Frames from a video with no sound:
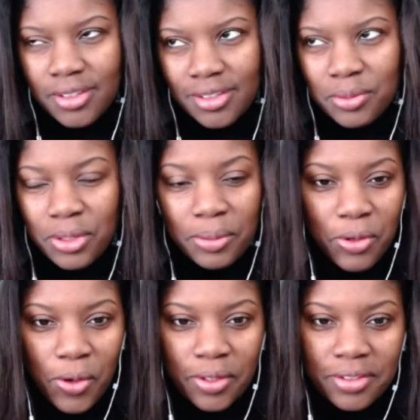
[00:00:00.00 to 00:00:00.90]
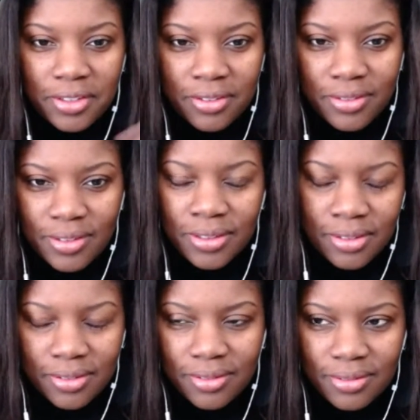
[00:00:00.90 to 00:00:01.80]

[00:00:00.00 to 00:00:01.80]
what I'm calling the